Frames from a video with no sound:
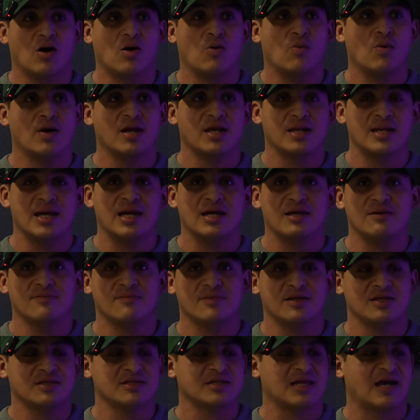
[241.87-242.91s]
a 1 1/8
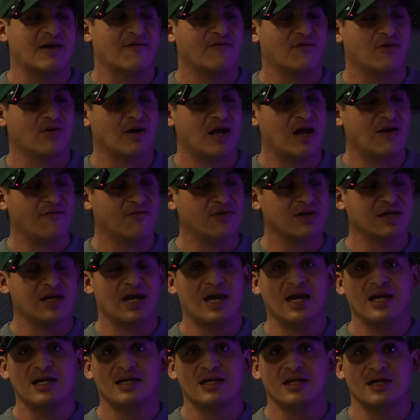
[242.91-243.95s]
means that for every
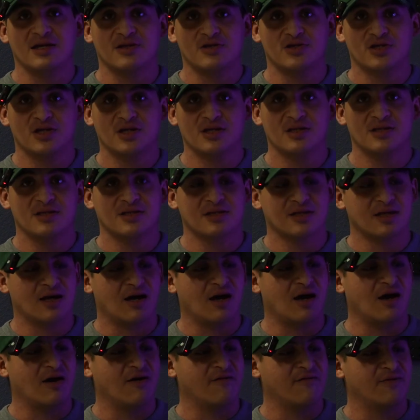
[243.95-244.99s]
8 inches
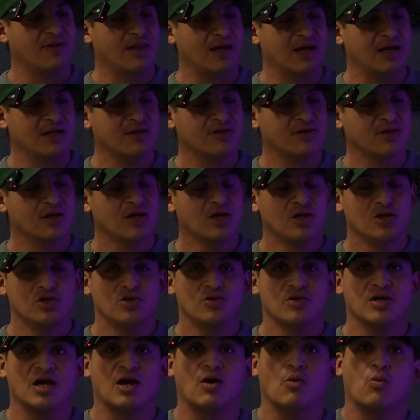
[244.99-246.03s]
of length,
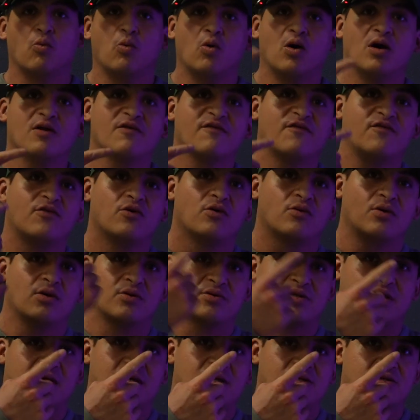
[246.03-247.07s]
you get 1 full
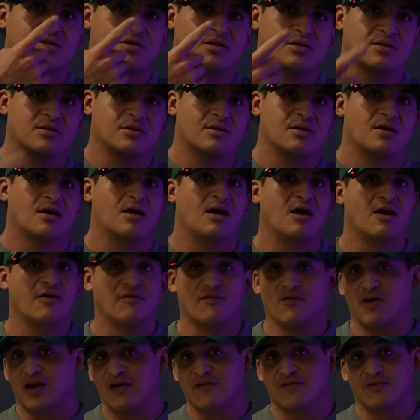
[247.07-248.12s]
rotation
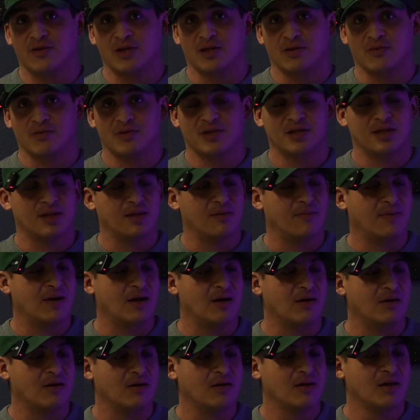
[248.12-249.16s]
of rifling within the
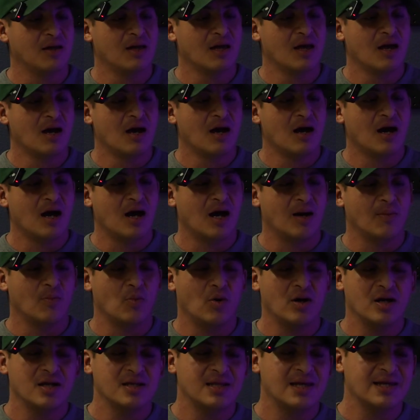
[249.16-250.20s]
barrel. 1
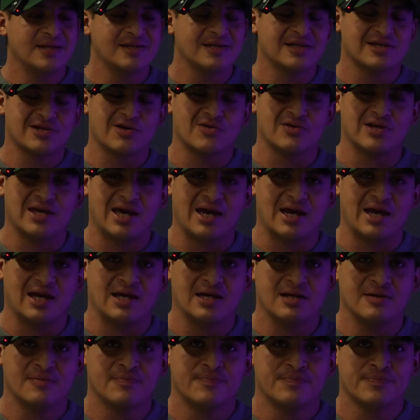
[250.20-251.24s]
1/8 is
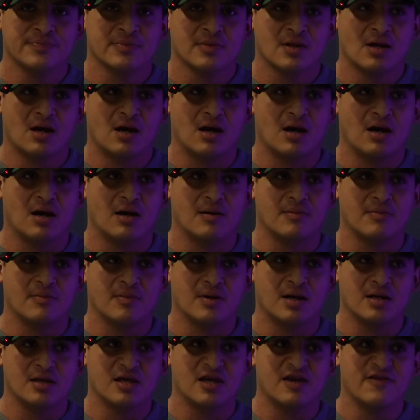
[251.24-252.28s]
okay.
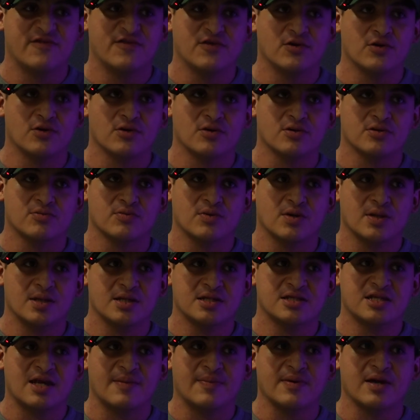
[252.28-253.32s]
If you're really
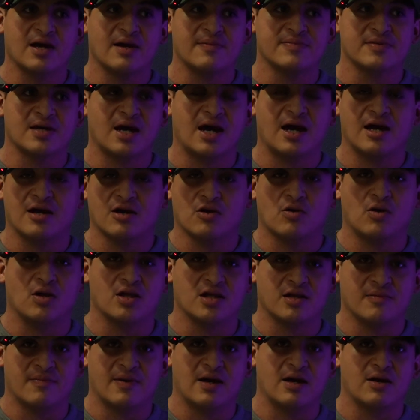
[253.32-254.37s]
stepping up to higher
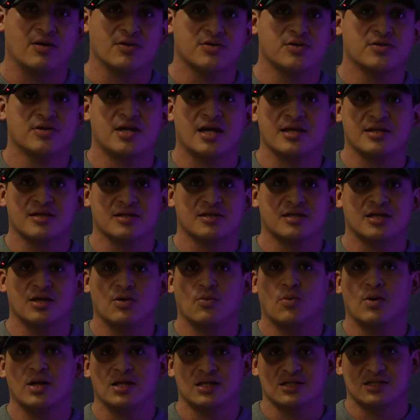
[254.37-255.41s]
quality barrels, you tend to see
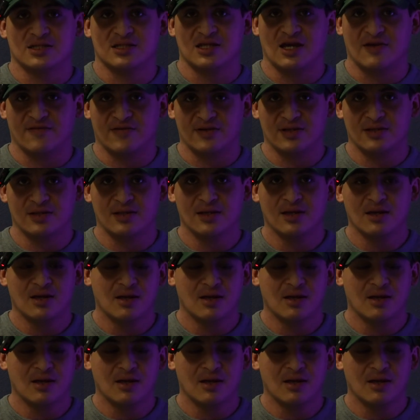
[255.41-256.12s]
1 7.